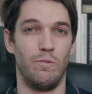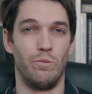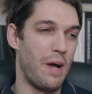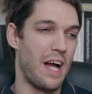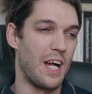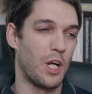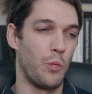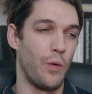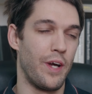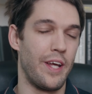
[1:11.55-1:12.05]

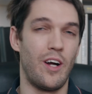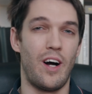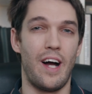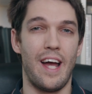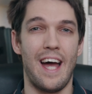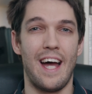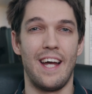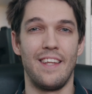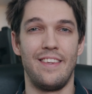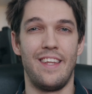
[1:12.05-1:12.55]
Back when I
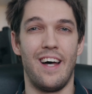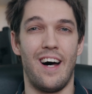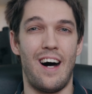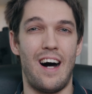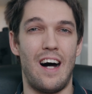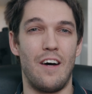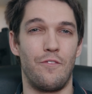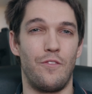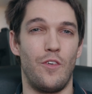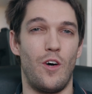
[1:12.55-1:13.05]
had the
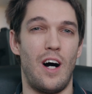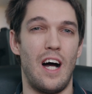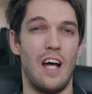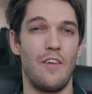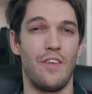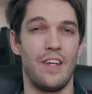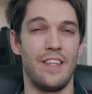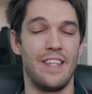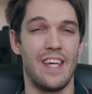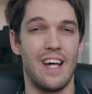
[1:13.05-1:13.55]

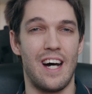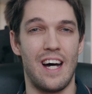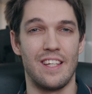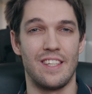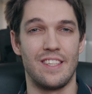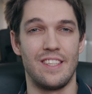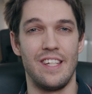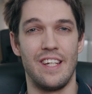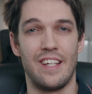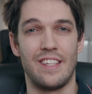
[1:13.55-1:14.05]
R5 and the
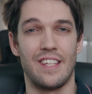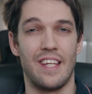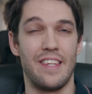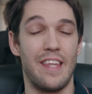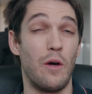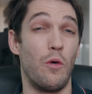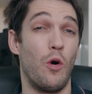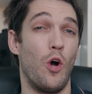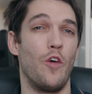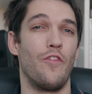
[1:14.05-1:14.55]
R6 and
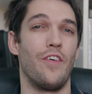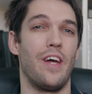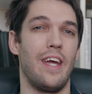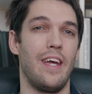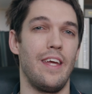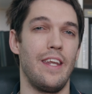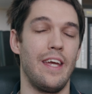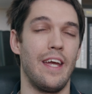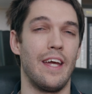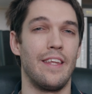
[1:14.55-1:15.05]
they were
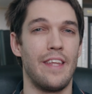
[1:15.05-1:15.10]
overheating,